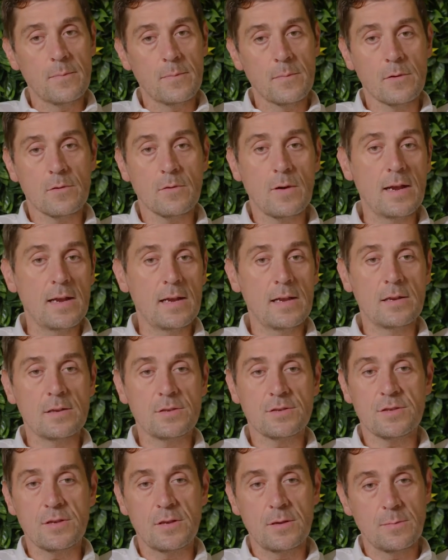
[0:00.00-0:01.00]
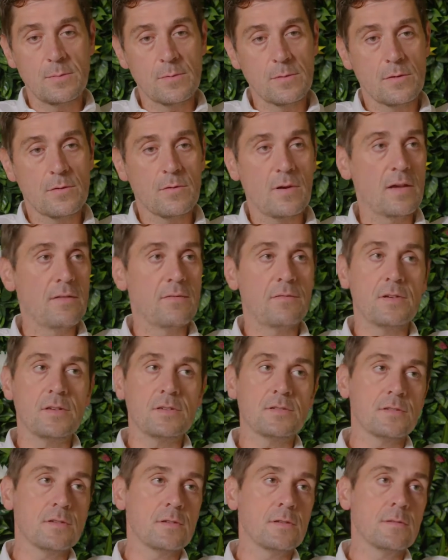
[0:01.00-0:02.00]
Great leadership, great
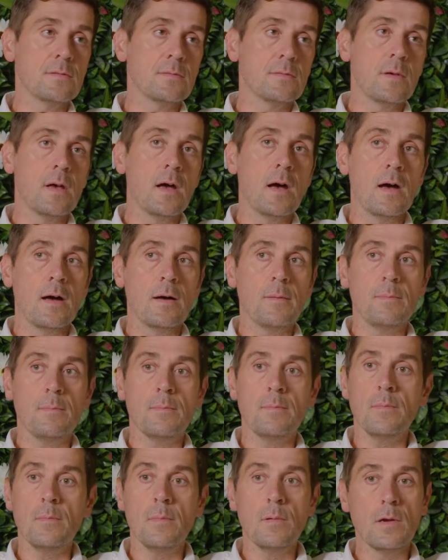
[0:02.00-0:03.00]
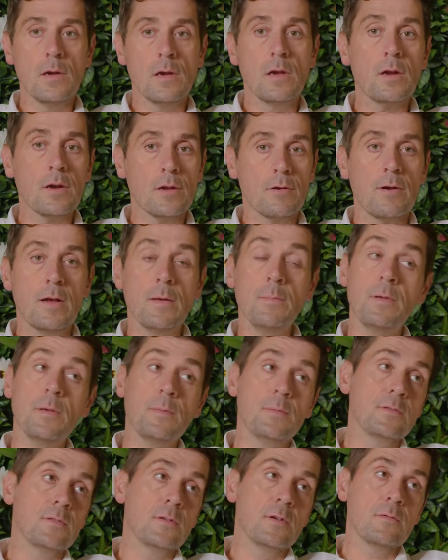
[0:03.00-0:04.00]
vision, a lot of great
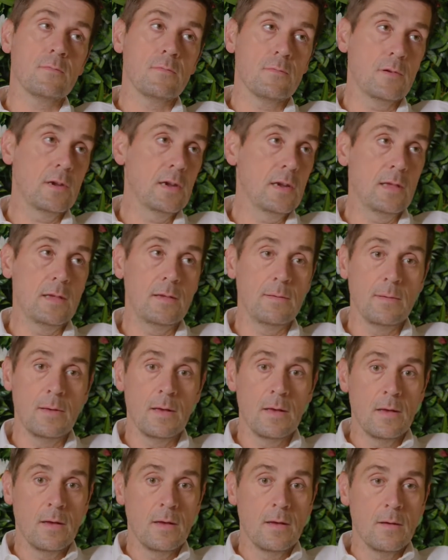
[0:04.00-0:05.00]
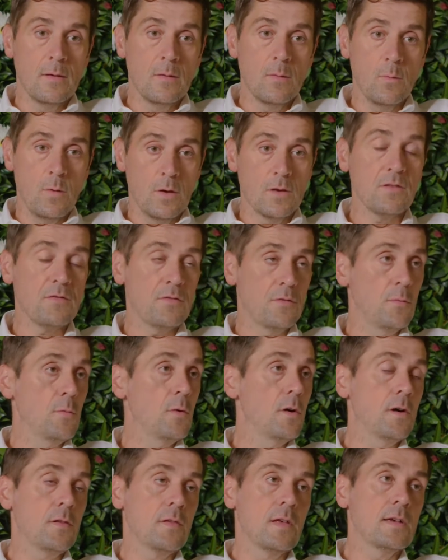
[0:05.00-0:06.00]
people doing really wonderful
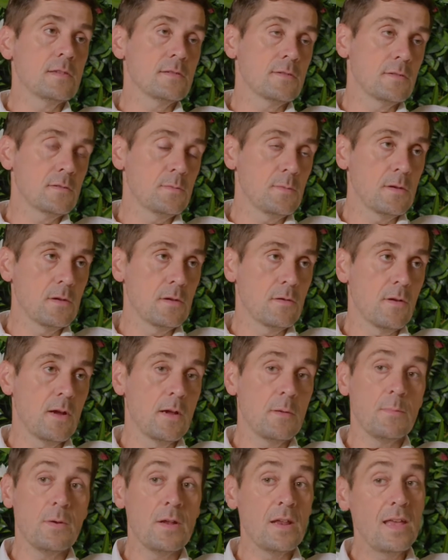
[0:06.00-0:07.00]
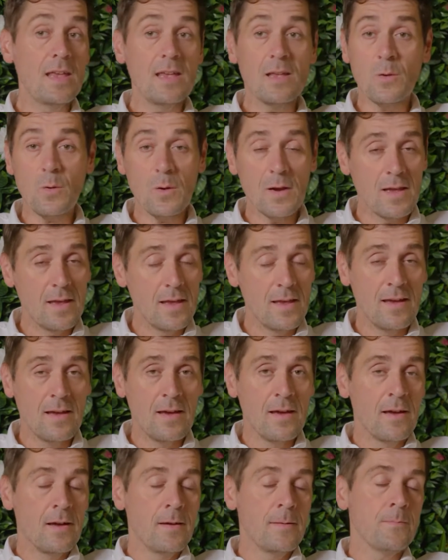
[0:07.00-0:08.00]
work there, so it's been great. But equally,
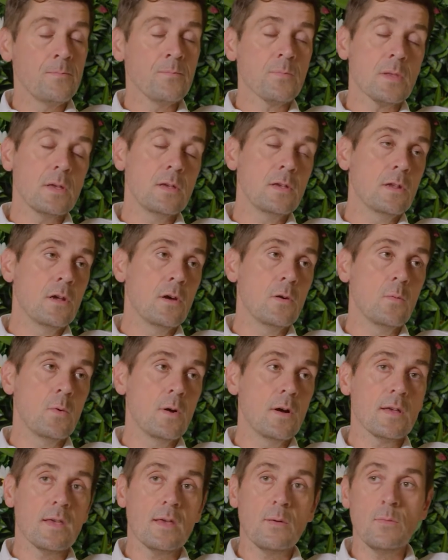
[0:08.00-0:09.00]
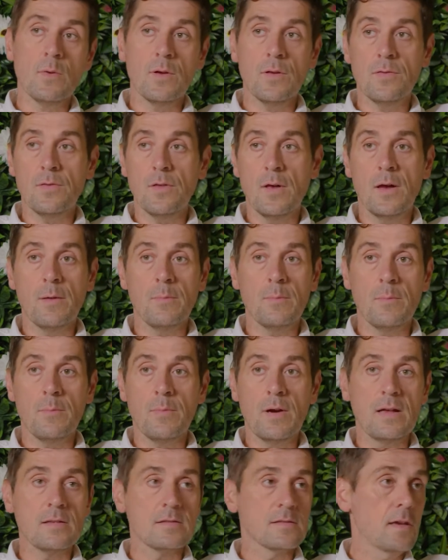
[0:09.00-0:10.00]
you know, working with
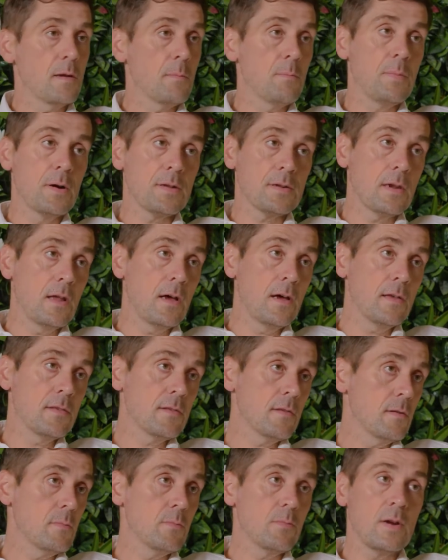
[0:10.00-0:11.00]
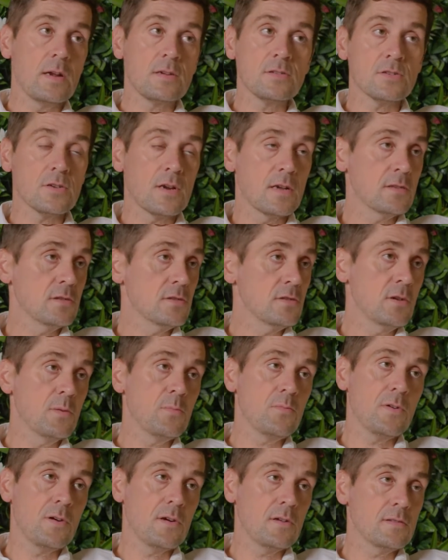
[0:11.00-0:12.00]
brands like Bud Light on brand strategy
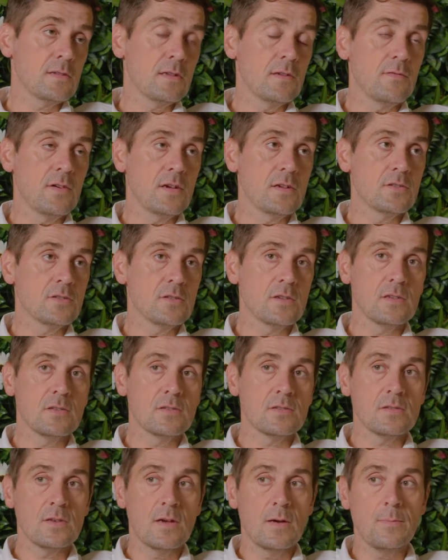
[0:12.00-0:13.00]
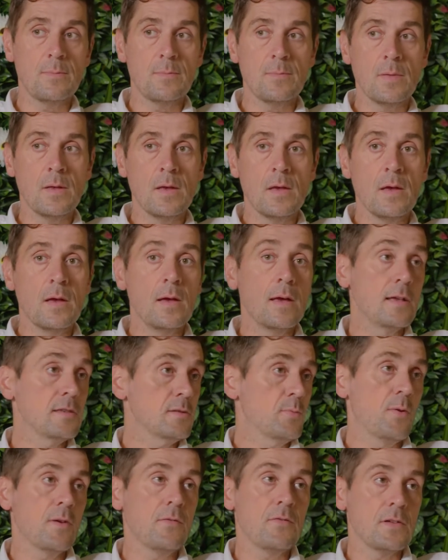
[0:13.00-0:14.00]
and product innovation, it's a
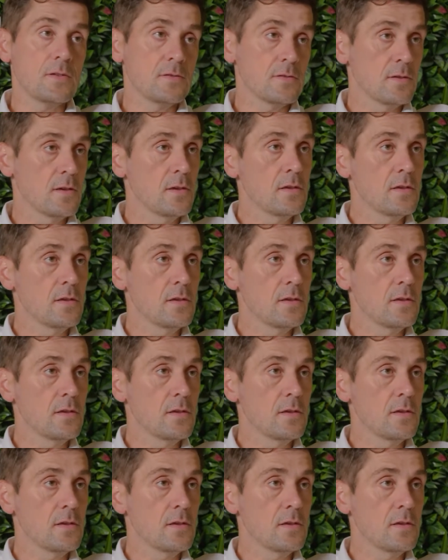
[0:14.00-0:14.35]
privilege.